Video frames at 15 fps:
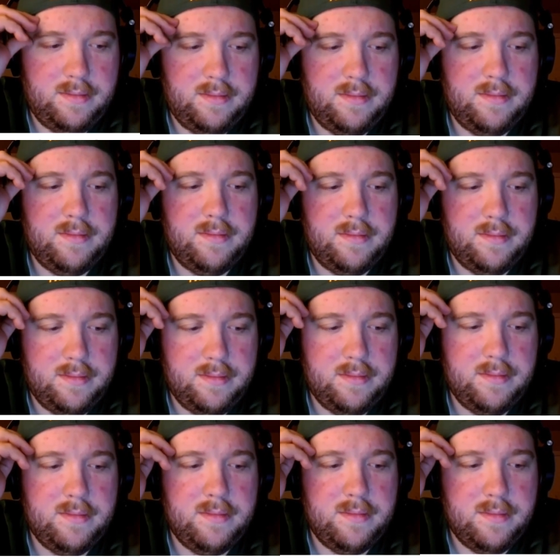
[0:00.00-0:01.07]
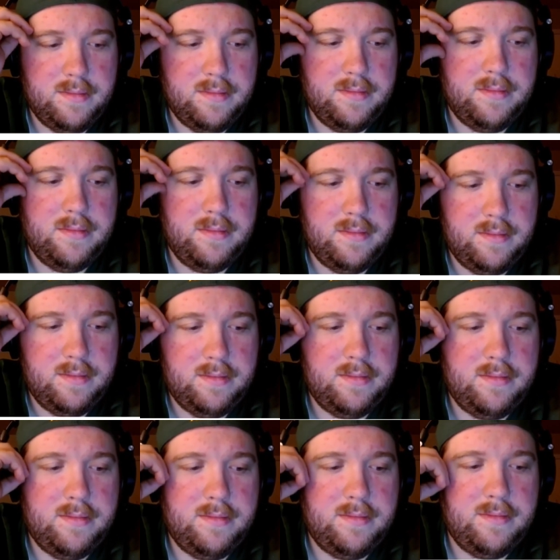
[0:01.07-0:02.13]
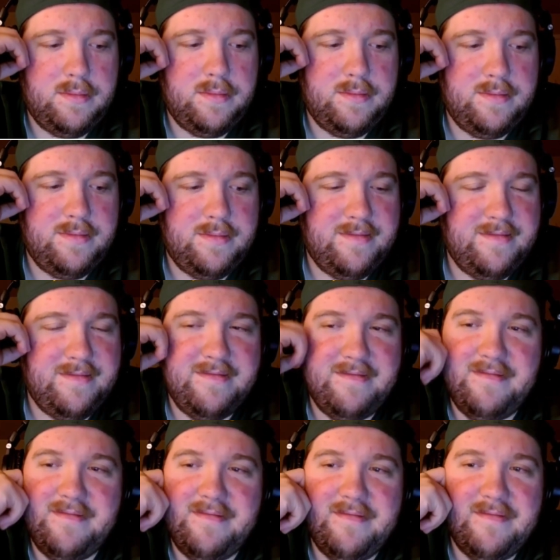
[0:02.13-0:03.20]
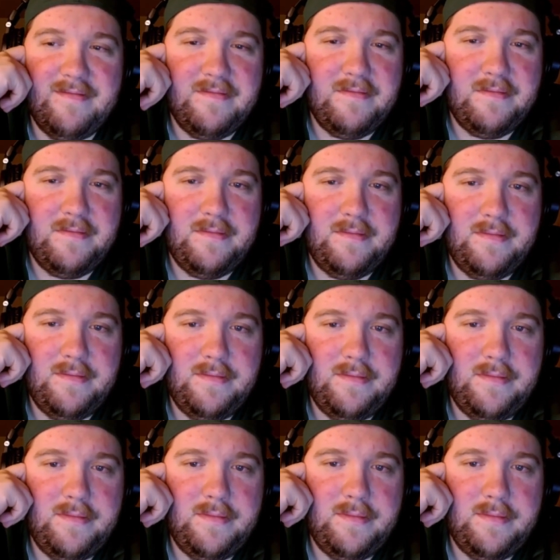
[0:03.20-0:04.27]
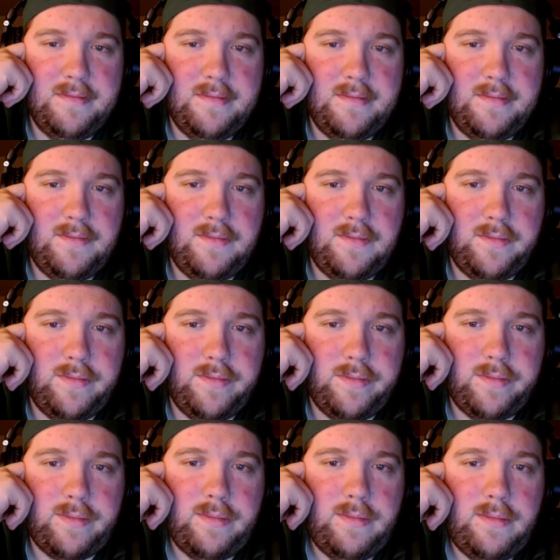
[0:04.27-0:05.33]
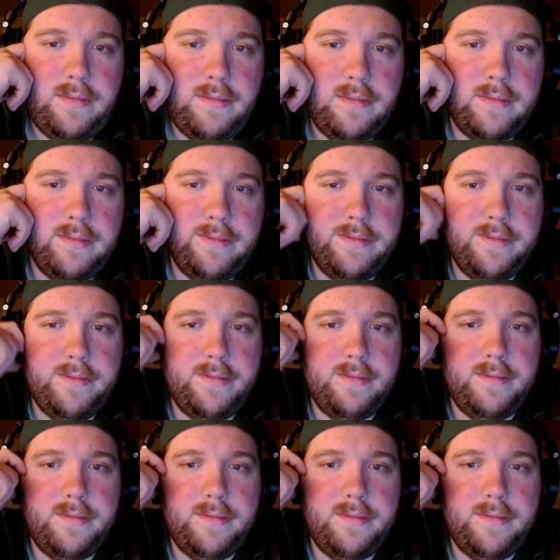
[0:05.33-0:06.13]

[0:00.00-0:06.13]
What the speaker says: [no speech]